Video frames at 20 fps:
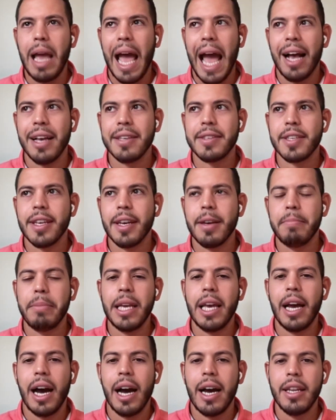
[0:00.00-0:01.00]
asset
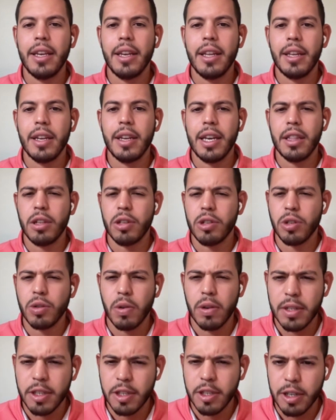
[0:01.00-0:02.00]
behind it in the
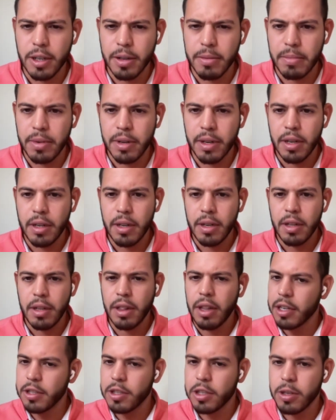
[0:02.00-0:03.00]
short term?
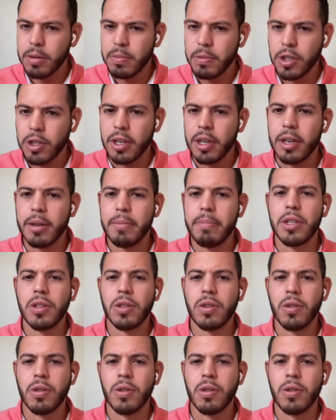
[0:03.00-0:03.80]
Long term, sure, but